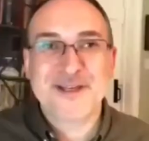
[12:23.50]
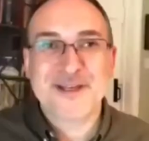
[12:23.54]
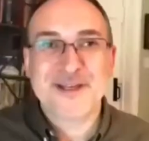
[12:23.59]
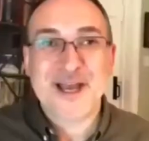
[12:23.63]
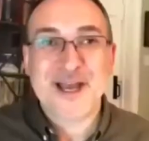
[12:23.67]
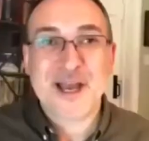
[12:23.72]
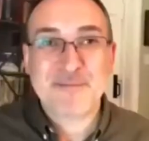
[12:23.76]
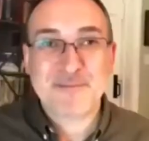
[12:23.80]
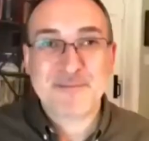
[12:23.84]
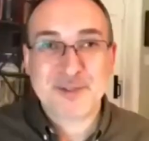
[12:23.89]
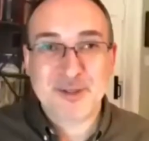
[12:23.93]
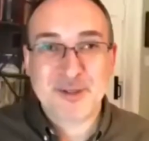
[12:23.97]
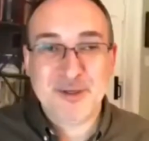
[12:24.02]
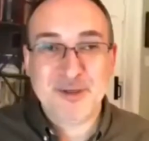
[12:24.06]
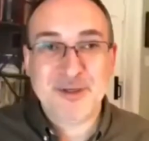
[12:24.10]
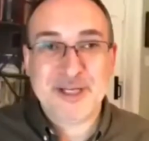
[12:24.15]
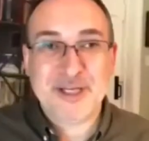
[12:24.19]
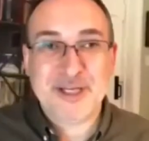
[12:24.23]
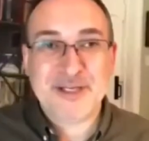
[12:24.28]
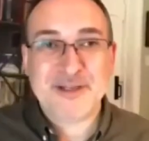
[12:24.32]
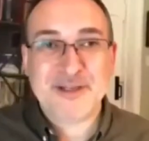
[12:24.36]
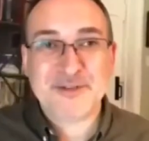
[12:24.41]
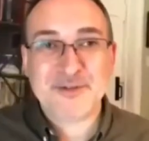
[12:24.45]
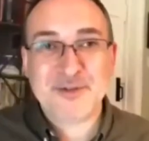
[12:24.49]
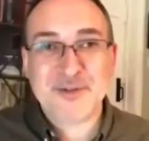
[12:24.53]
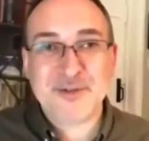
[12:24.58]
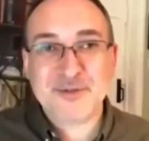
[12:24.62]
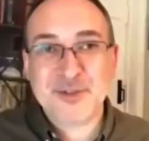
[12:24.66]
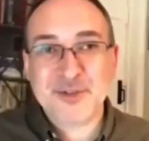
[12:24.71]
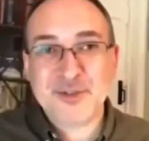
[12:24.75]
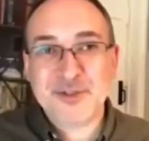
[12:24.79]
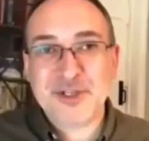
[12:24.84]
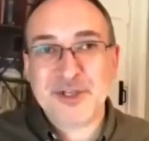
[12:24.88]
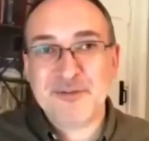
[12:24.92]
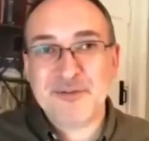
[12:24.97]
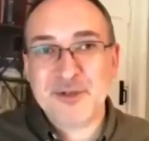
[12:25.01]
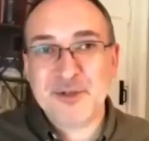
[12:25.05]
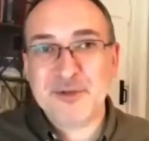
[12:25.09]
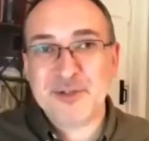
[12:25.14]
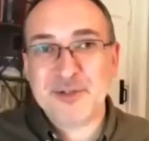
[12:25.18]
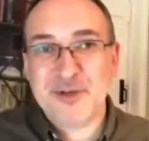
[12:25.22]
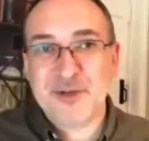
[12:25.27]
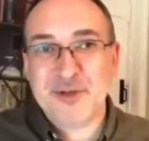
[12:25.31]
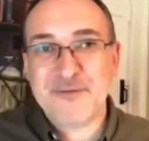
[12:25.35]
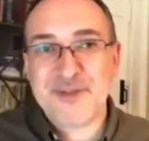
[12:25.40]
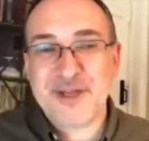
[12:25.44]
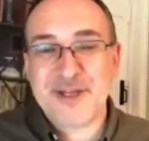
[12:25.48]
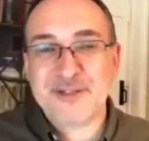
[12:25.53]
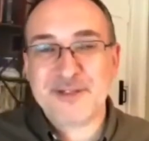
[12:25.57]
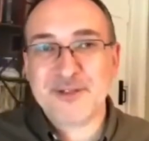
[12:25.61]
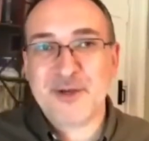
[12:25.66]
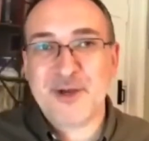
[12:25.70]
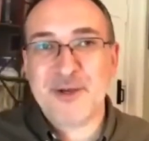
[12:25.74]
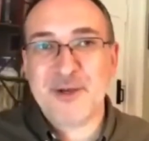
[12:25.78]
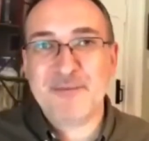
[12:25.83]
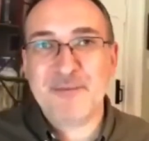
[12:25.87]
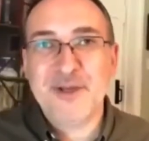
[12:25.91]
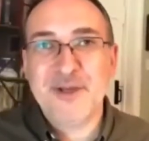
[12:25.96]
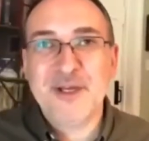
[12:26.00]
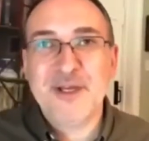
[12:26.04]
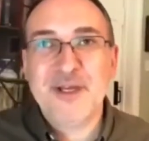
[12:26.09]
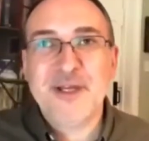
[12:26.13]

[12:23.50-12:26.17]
Absolutely. And that's just giving yourself that time.